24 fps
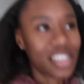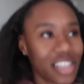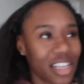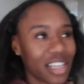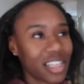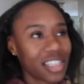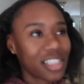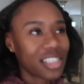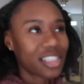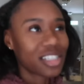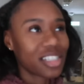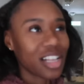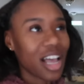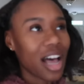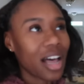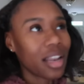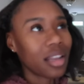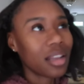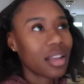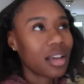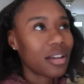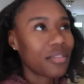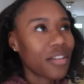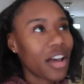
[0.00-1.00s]
just, I
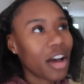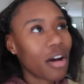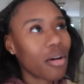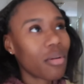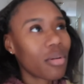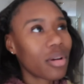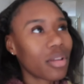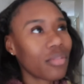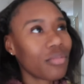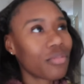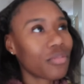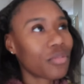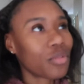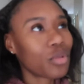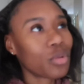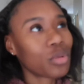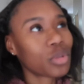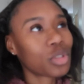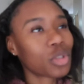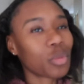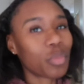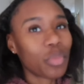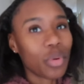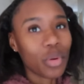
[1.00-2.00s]
love how in full
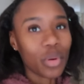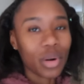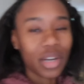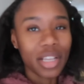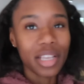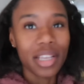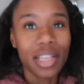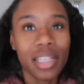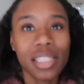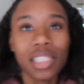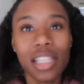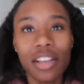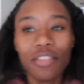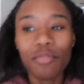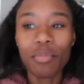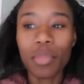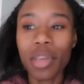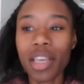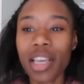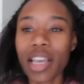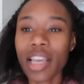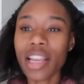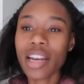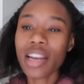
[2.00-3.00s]
support he is of
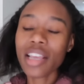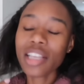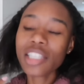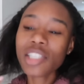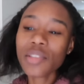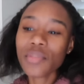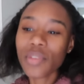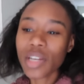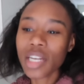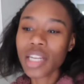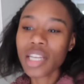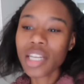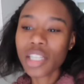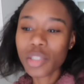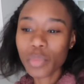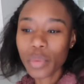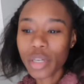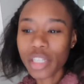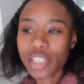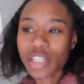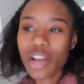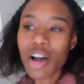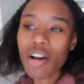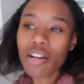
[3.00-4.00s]
me. And it's funny because we
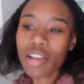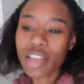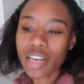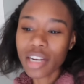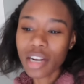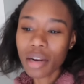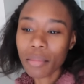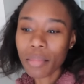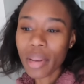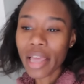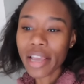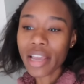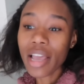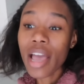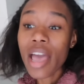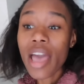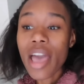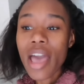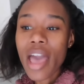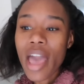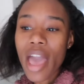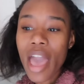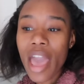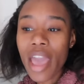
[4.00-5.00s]
were talking and I'm like,
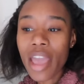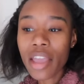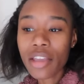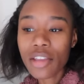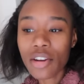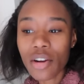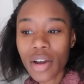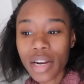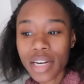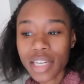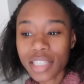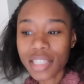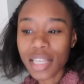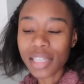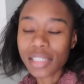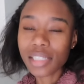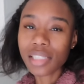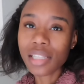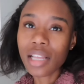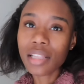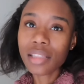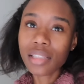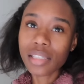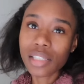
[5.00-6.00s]
hey, you know, I need that
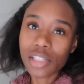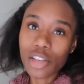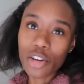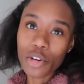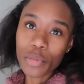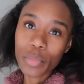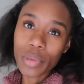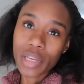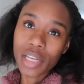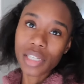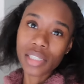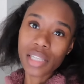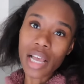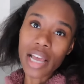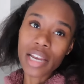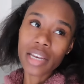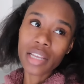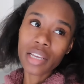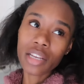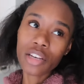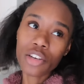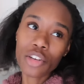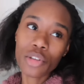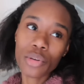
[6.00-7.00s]
stethoscope, because I
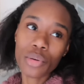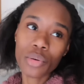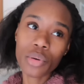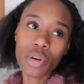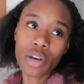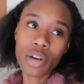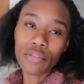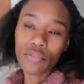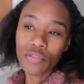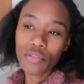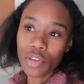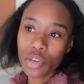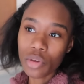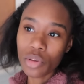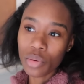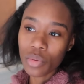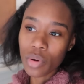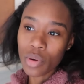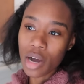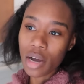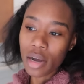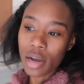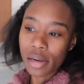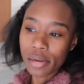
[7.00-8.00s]
did do a
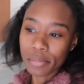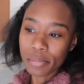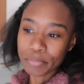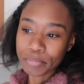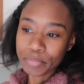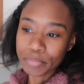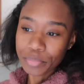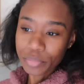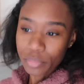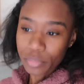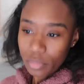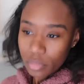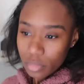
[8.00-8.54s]
few, um,